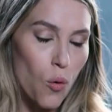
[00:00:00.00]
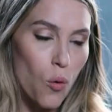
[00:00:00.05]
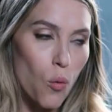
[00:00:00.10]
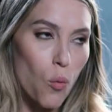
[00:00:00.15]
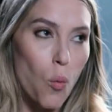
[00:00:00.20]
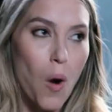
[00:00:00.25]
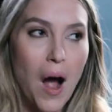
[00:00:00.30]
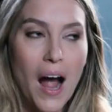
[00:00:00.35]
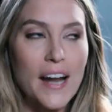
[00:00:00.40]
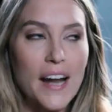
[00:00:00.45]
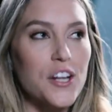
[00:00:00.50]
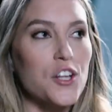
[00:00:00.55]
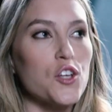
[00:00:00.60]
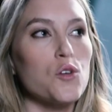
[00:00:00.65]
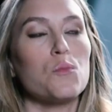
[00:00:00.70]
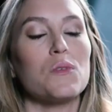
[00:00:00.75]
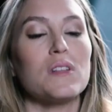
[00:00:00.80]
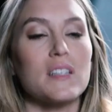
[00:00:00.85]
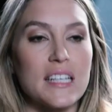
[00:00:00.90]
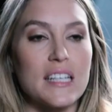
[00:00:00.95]
Why do
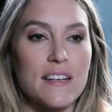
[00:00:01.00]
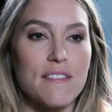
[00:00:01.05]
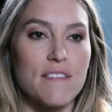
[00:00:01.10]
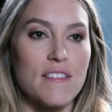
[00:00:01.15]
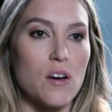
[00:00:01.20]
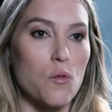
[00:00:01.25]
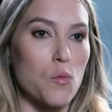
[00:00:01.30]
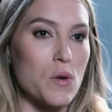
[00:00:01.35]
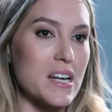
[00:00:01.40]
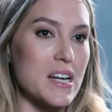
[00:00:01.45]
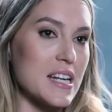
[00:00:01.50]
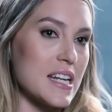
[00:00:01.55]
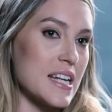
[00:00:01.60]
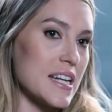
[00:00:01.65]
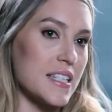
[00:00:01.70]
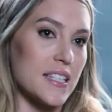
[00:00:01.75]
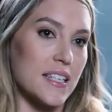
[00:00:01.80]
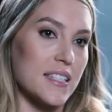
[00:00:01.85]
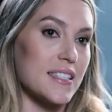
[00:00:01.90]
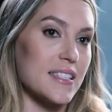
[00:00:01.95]
you believe that we
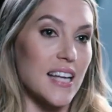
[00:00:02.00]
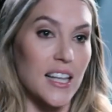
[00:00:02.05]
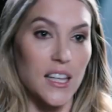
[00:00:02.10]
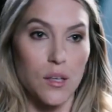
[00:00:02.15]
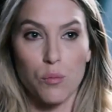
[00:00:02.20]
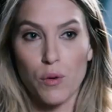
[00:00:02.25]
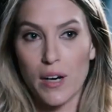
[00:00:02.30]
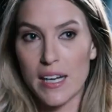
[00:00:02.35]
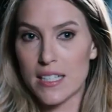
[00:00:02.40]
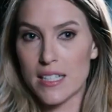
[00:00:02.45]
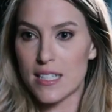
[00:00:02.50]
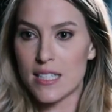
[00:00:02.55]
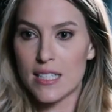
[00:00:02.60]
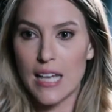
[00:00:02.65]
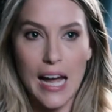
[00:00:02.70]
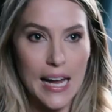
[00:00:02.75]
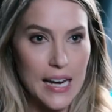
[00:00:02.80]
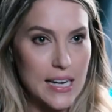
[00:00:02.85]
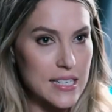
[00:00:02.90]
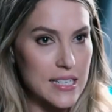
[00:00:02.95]
need to celebrate
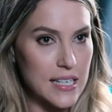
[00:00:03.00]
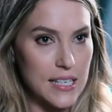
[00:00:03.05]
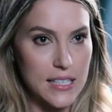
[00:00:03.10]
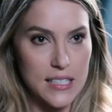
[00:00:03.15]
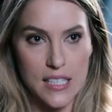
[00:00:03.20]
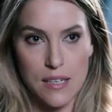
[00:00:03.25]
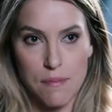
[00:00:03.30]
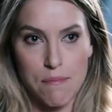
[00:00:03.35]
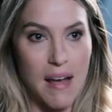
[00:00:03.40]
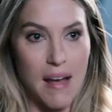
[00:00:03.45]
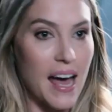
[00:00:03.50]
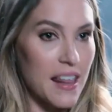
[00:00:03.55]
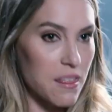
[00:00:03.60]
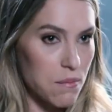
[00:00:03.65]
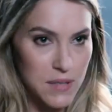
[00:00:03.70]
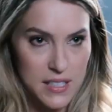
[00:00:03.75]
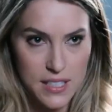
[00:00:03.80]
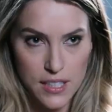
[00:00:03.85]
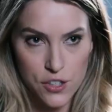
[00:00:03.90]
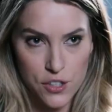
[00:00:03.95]
scientists and
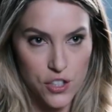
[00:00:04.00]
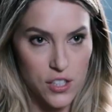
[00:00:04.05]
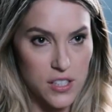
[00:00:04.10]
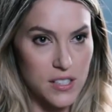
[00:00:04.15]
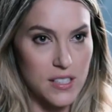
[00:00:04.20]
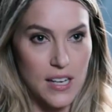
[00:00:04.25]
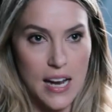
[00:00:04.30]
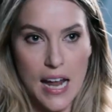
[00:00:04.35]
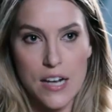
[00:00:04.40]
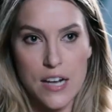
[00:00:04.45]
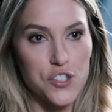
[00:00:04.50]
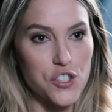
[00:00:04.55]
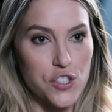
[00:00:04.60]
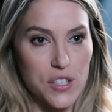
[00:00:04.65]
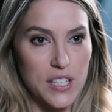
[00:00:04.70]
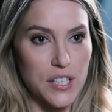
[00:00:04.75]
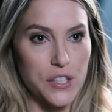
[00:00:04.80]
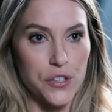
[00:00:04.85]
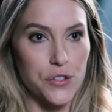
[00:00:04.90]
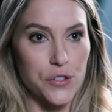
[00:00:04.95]
mathematicians and
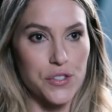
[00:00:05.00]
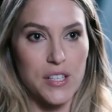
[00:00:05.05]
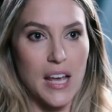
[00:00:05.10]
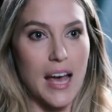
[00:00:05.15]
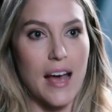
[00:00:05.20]
engineers